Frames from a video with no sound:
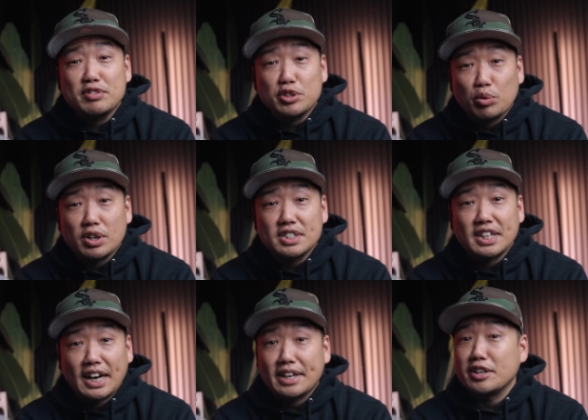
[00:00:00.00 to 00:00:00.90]
storage
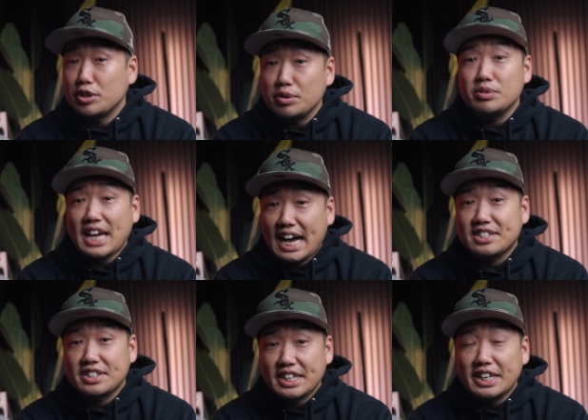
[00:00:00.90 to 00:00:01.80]
that I could use
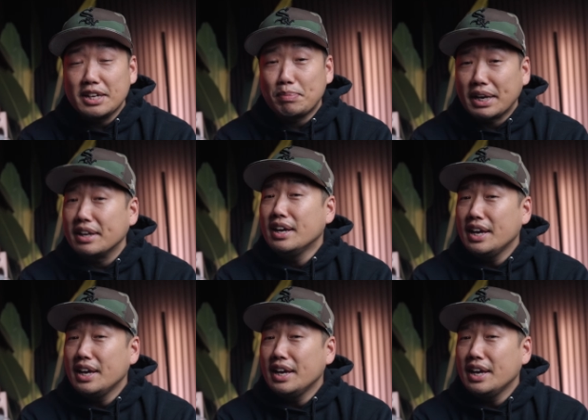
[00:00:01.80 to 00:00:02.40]
as needed, but